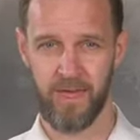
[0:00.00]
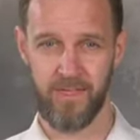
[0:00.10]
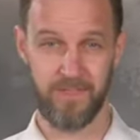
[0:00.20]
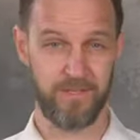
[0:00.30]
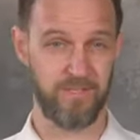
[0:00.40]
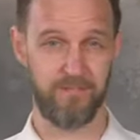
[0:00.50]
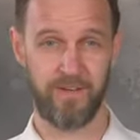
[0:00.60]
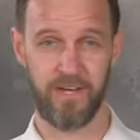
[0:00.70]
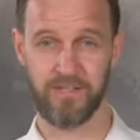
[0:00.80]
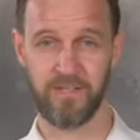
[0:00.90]
This
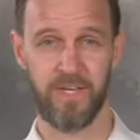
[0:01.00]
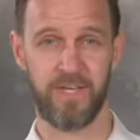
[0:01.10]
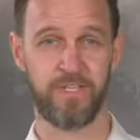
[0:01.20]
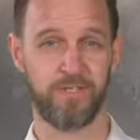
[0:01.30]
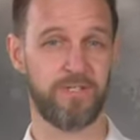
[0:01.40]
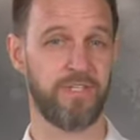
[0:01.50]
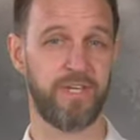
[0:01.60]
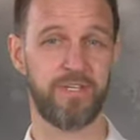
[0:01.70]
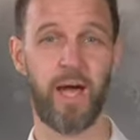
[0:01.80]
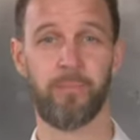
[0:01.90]
effect is
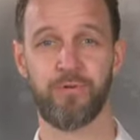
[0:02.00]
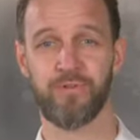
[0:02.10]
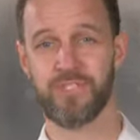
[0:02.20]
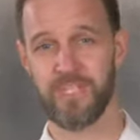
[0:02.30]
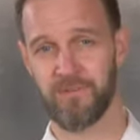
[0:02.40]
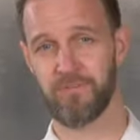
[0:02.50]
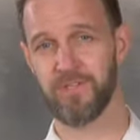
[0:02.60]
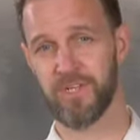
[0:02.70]
sustained up to 7